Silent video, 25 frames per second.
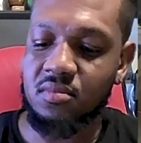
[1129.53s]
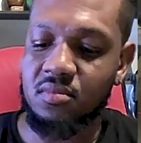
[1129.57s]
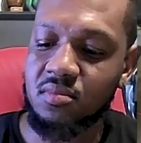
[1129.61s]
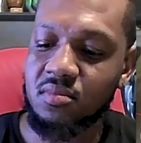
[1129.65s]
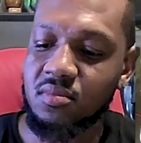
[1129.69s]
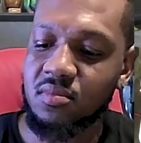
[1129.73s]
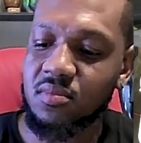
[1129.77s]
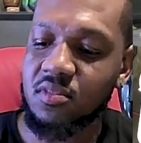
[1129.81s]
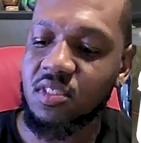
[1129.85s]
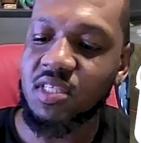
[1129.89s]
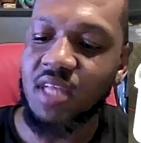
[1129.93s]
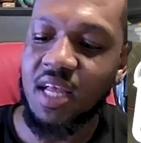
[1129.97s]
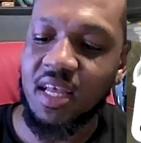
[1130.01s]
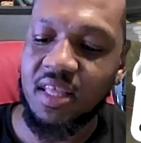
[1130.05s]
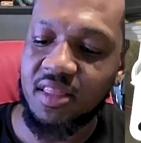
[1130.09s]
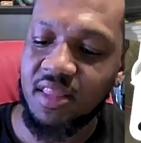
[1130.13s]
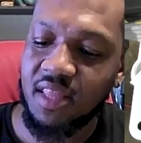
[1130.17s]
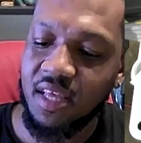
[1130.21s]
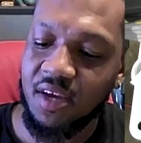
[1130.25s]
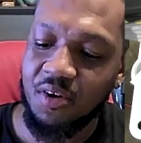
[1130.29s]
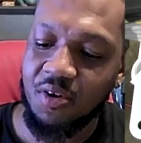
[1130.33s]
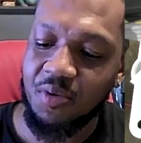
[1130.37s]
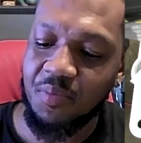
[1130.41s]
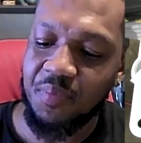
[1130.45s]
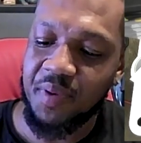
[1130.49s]
It's like
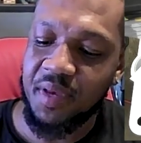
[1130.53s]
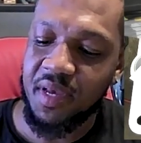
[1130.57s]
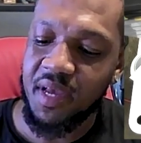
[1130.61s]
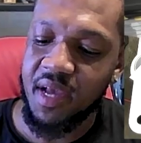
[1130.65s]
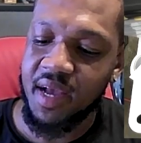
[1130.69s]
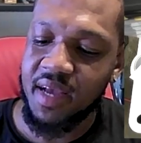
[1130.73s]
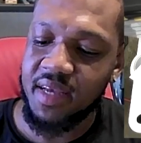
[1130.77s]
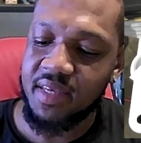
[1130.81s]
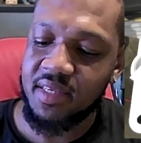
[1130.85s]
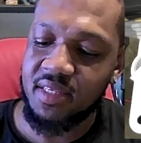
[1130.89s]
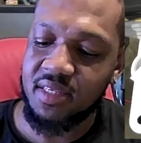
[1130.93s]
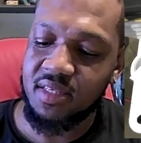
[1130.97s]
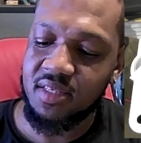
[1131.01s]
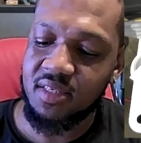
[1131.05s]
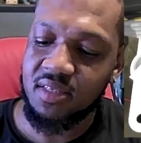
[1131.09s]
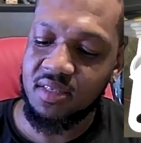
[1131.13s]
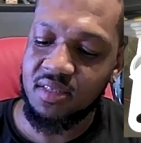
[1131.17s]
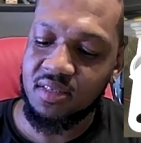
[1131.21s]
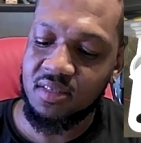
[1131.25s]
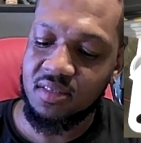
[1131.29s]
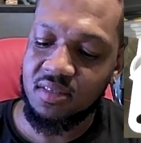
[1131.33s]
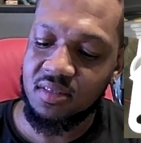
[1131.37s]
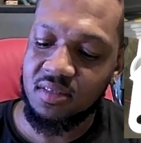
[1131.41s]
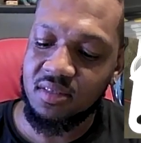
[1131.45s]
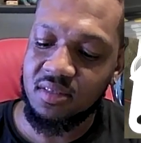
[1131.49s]
therapy, guys.
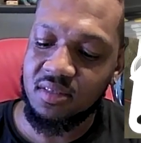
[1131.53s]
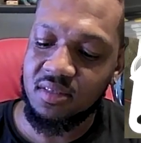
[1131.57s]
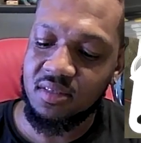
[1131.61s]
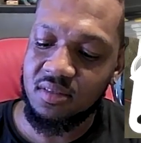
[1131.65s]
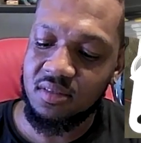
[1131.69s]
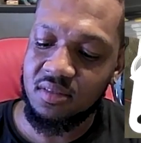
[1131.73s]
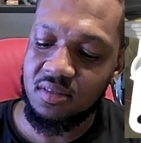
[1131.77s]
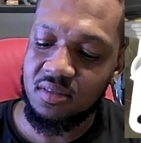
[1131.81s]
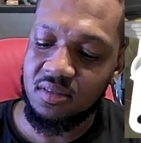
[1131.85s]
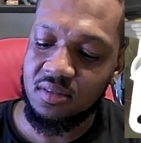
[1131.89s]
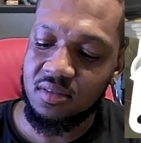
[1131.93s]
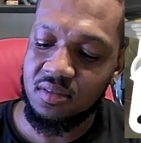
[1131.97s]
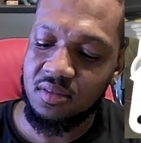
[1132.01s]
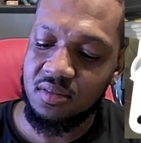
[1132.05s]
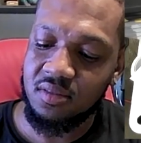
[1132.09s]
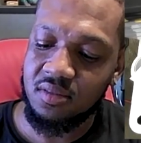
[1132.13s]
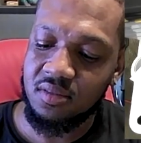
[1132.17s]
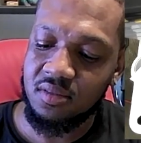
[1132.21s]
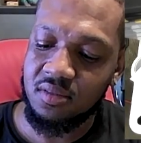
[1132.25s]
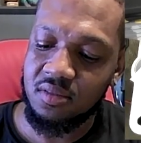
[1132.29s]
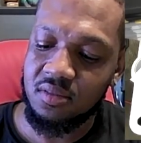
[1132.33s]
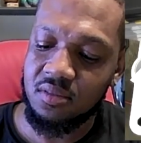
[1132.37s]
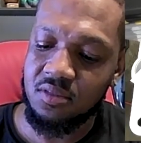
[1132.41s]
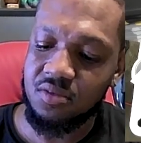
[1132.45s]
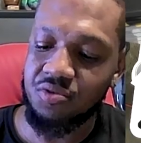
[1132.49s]

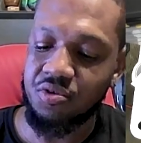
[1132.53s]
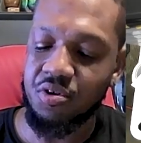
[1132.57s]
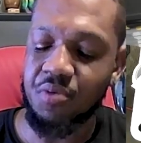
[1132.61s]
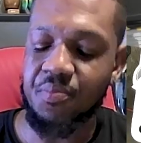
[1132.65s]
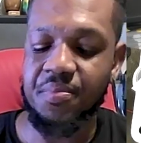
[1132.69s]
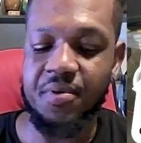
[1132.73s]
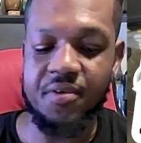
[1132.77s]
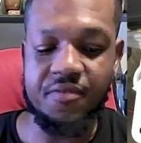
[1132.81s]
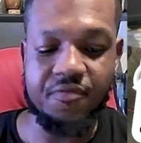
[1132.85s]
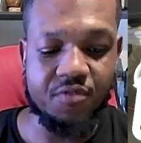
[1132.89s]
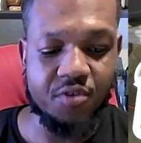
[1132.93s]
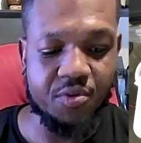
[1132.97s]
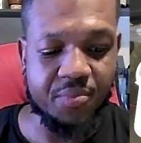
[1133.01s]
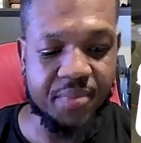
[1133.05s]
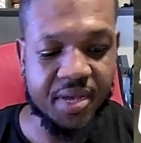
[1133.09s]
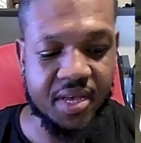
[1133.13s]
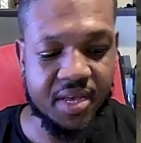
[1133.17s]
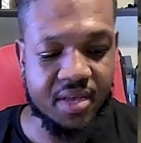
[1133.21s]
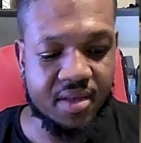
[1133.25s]
Crimping for me.